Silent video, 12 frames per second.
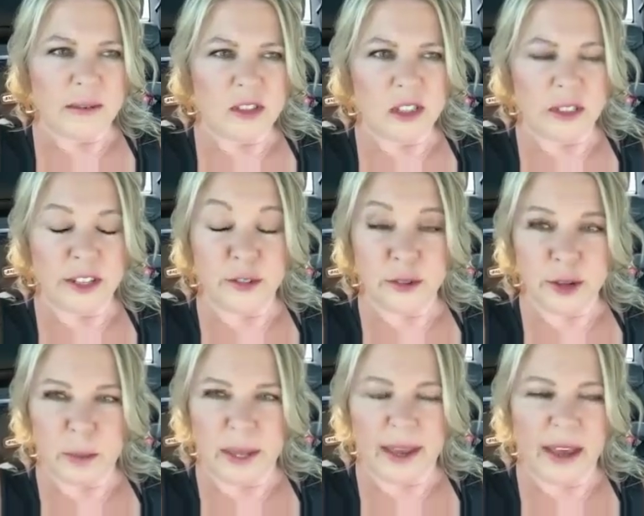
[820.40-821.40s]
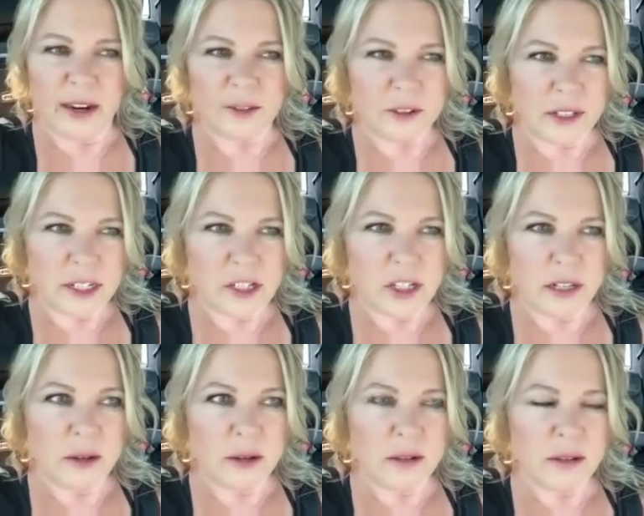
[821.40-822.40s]
delivering me out of
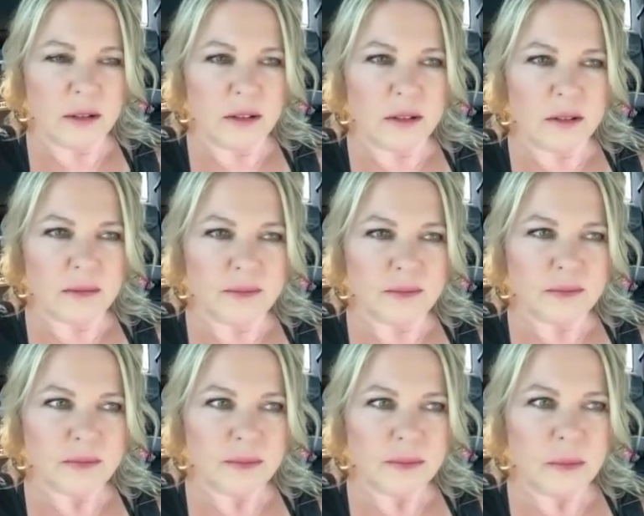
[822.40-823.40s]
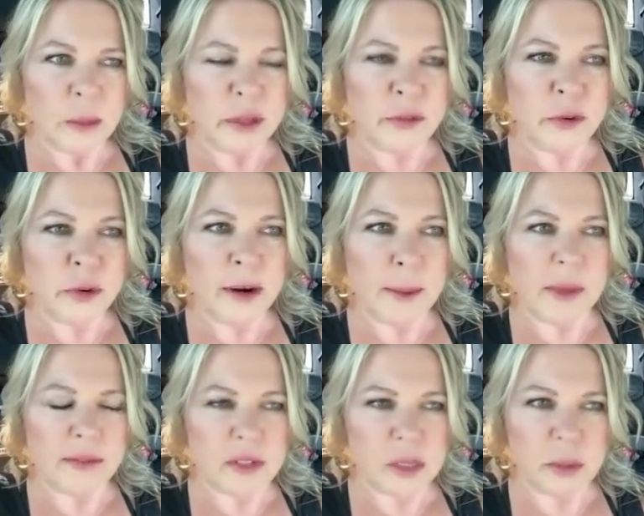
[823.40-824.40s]
religion before I
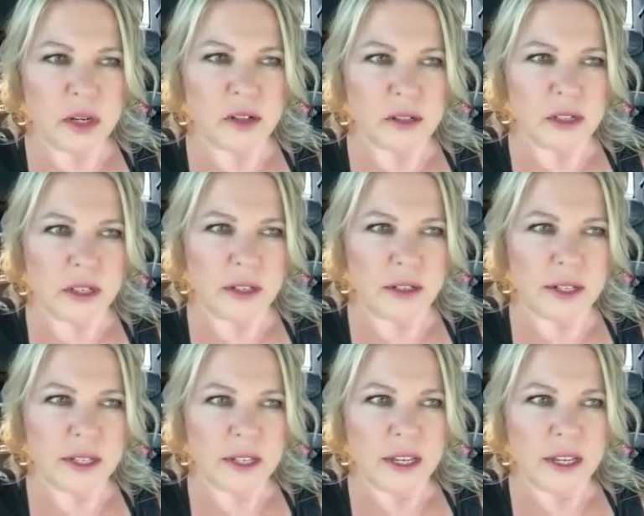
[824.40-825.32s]
met this person.